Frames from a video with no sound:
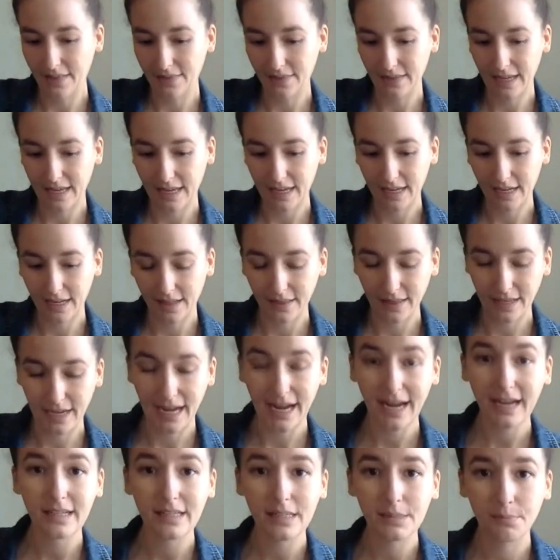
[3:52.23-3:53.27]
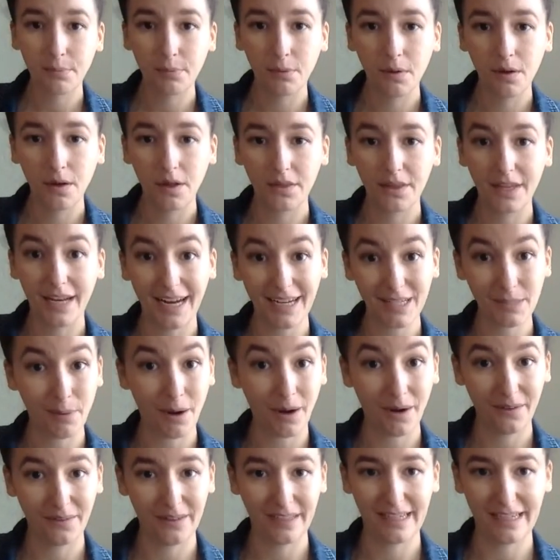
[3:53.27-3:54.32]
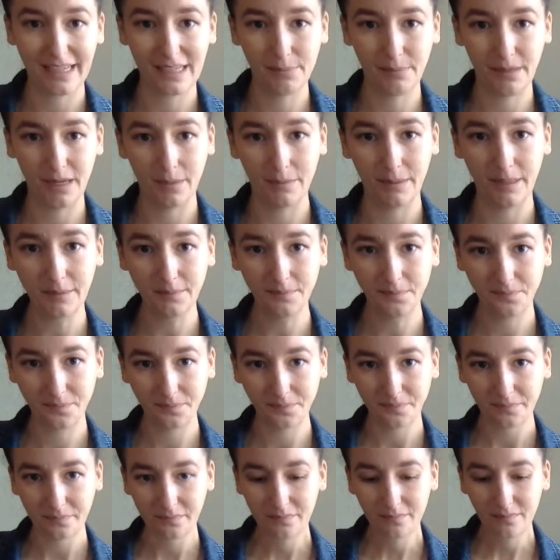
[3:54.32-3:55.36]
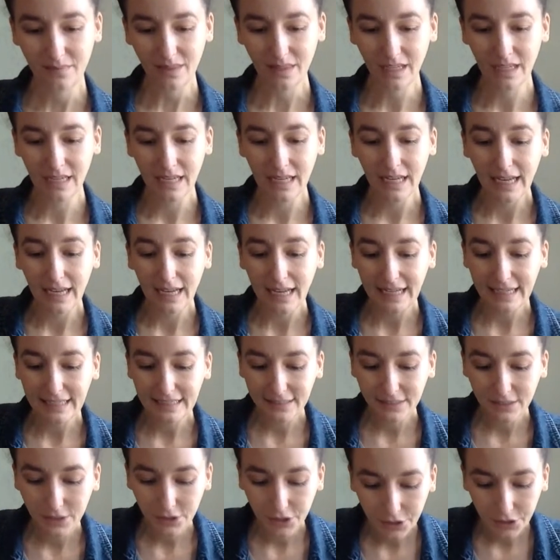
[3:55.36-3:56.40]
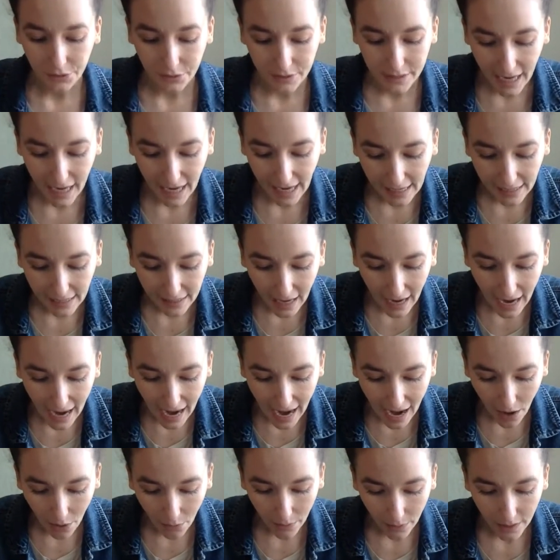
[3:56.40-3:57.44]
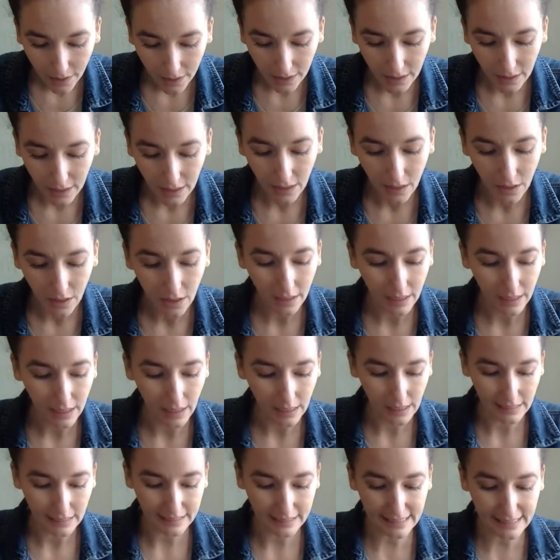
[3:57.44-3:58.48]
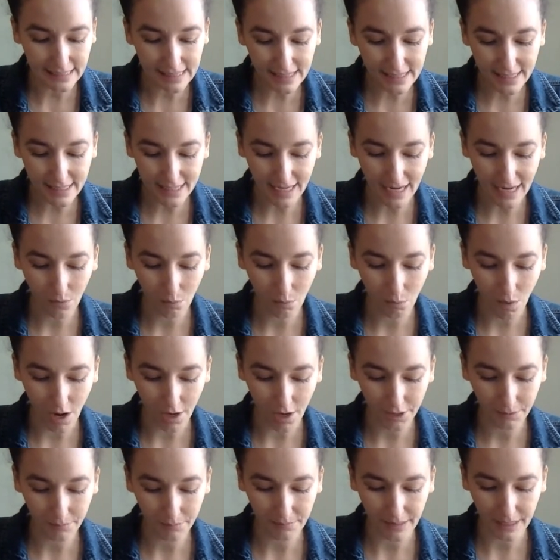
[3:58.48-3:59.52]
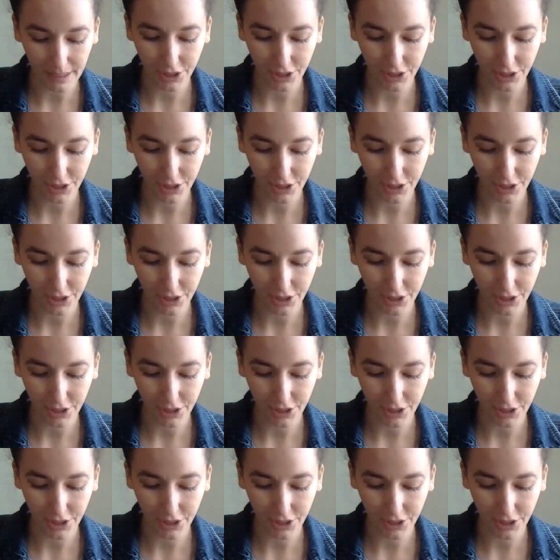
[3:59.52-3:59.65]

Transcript: And then the next part of the experiment is to take our yeast and water